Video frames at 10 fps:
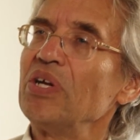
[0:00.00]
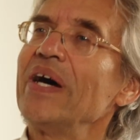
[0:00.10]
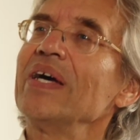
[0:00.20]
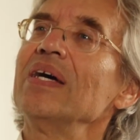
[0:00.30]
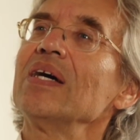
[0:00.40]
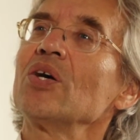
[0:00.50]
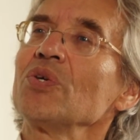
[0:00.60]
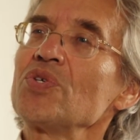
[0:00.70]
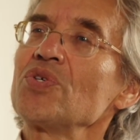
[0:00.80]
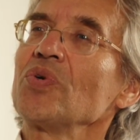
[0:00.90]
but I
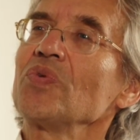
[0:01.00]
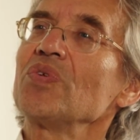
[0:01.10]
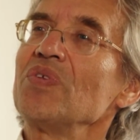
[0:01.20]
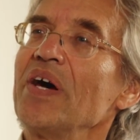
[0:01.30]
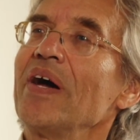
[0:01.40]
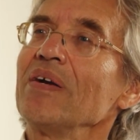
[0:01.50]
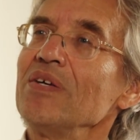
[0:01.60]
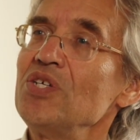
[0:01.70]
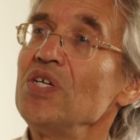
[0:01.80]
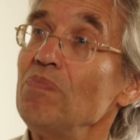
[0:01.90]
consult their
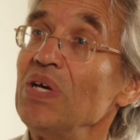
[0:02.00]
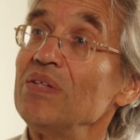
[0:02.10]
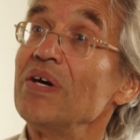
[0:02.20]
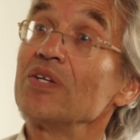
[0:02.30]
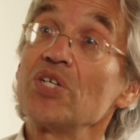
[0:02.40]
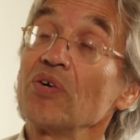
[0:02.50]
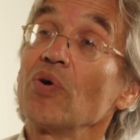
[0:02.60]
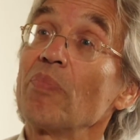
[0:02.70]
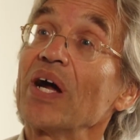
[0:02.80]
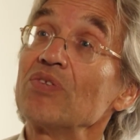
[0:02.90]
GP, their
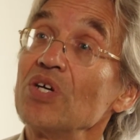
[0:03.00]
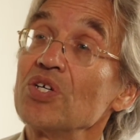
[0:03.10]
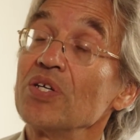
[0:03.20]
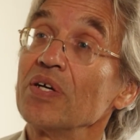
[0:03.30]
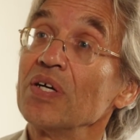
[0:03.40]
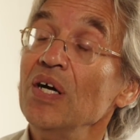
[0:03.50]
general practitioner.